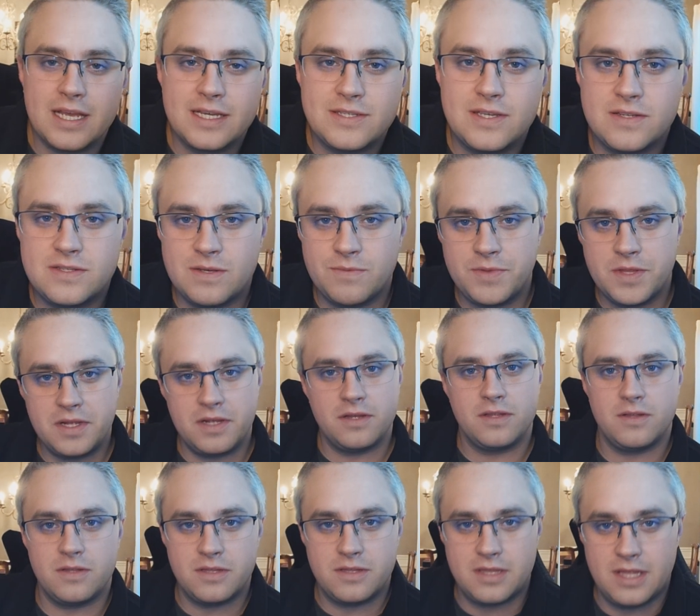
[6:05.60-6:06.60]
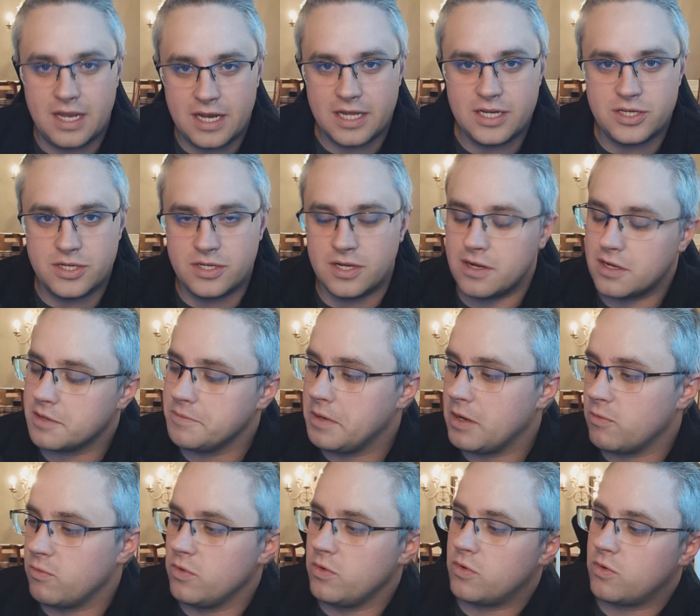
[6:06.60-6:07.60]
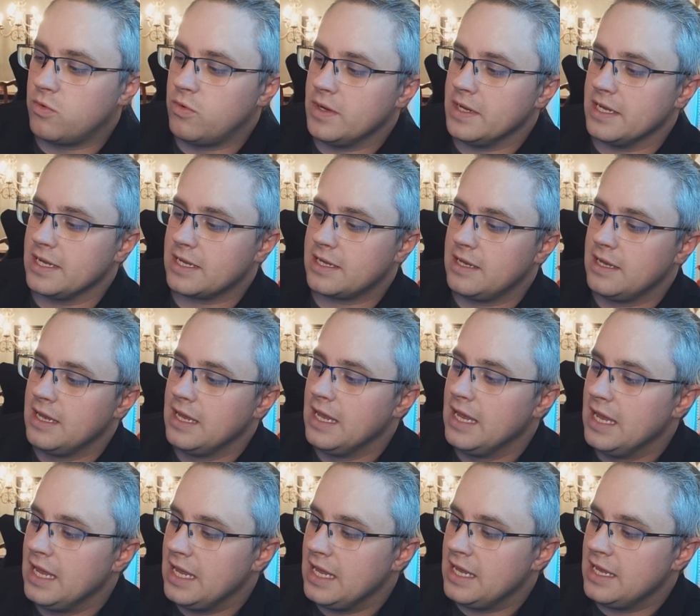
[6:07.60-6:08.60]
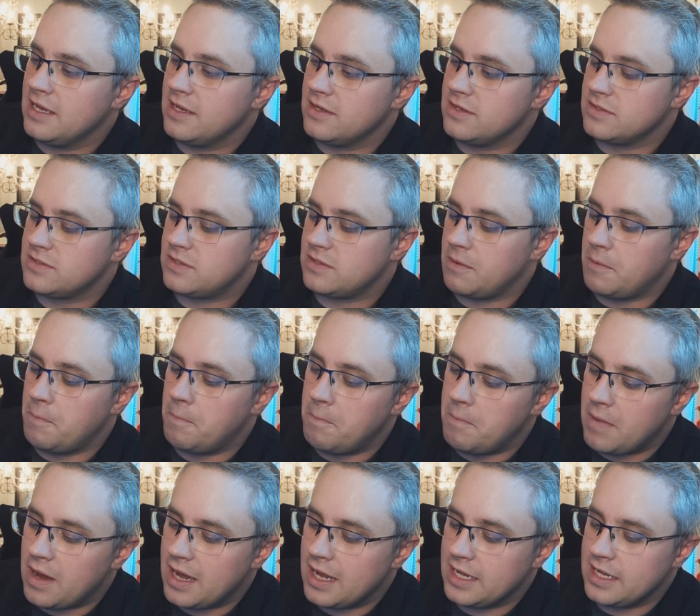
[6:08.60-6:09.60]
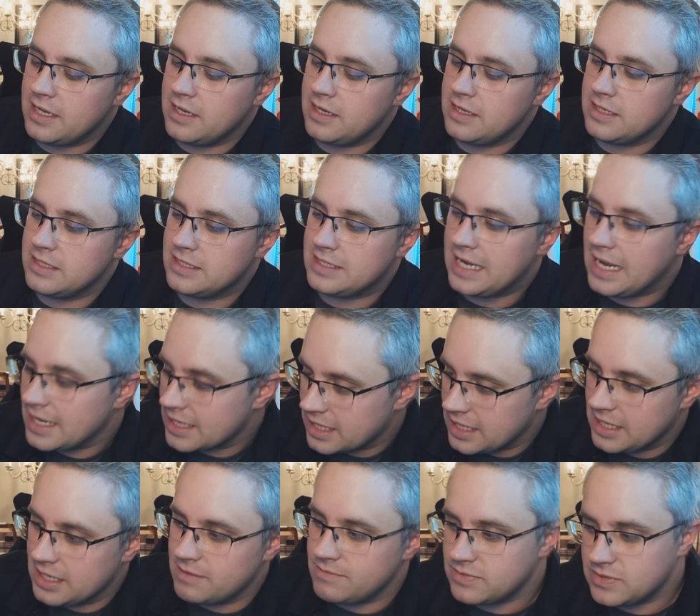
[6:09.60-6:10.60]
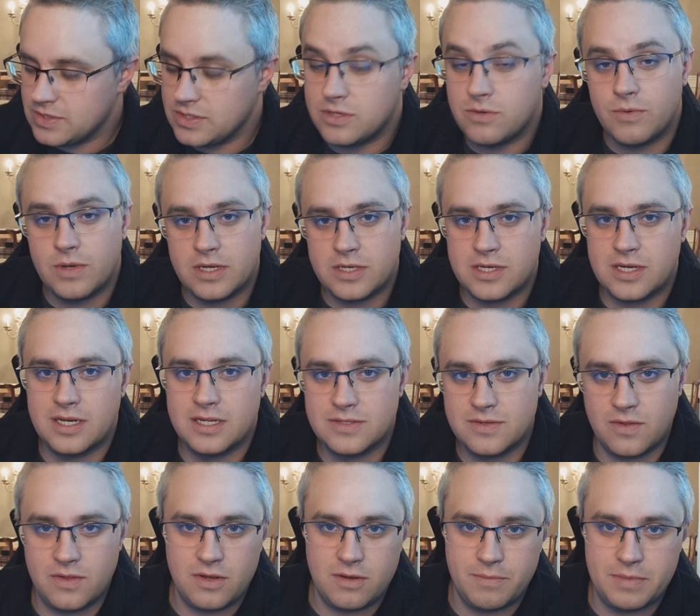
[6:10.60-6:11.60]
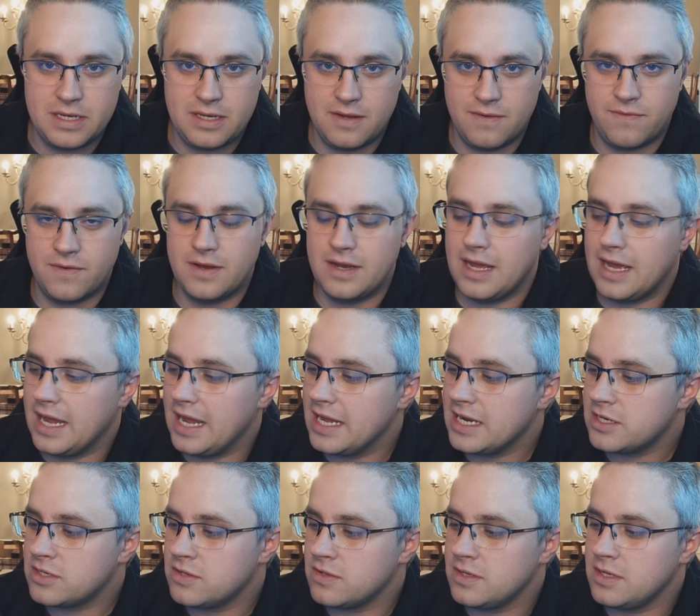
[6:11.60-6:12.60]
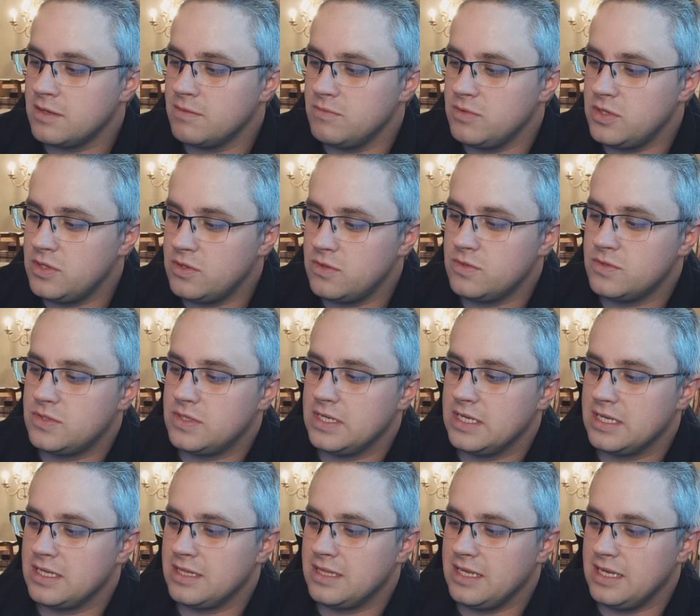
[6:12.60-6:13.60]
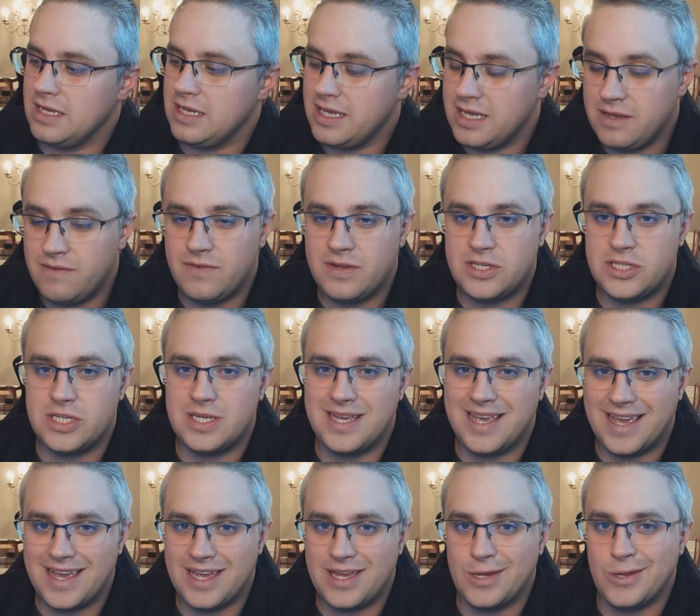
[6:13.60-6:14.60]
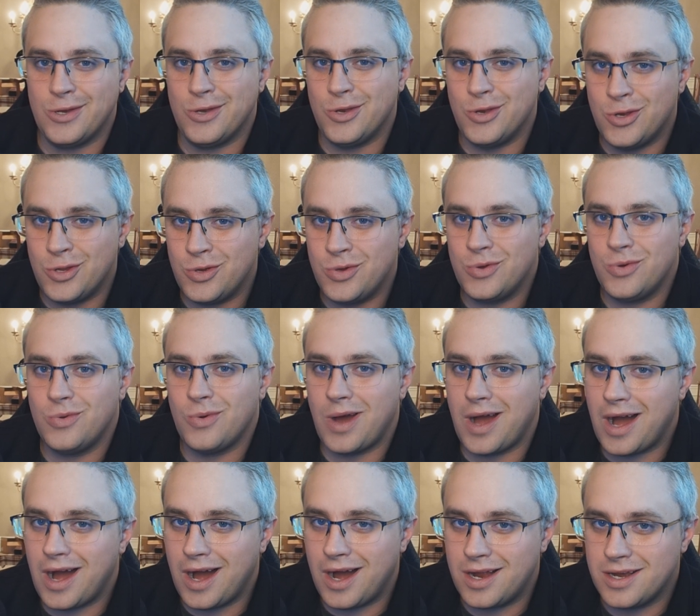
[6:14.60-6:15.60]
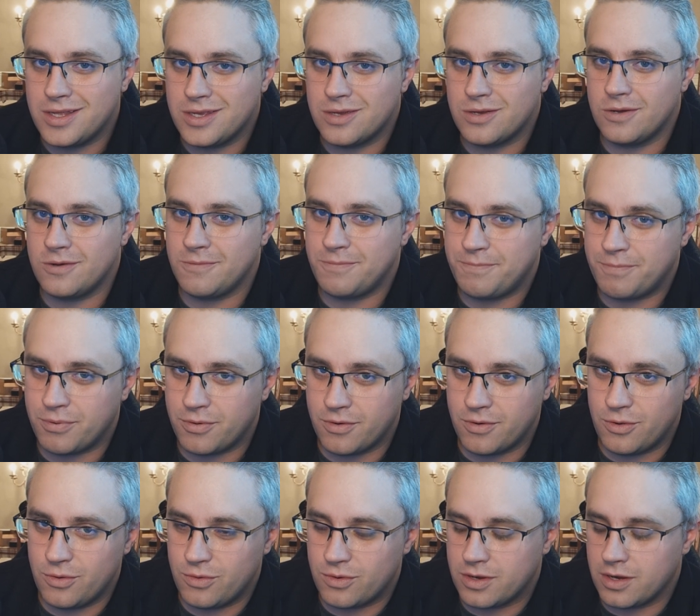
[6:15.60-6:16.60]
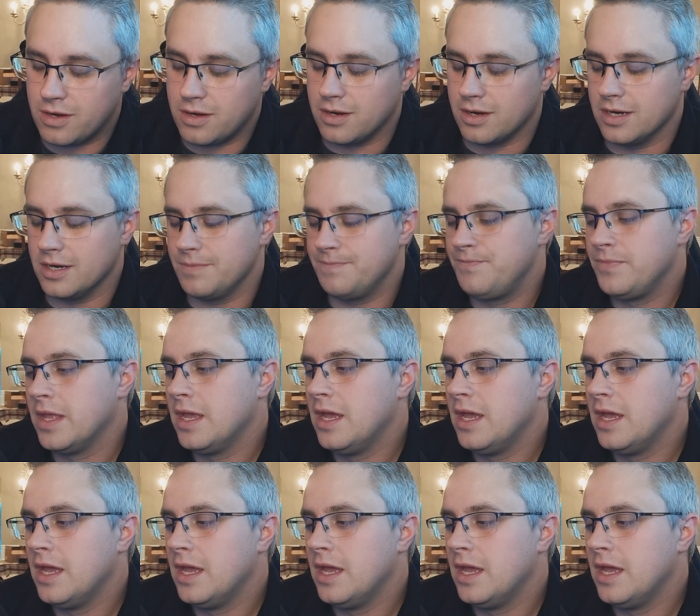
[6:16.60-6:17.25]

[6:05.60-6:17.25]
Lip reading: guess that's something that I should talk about real quick. Is my DAC amp situation is a little bit different. I actually am using the EVGA new Audio Pro card.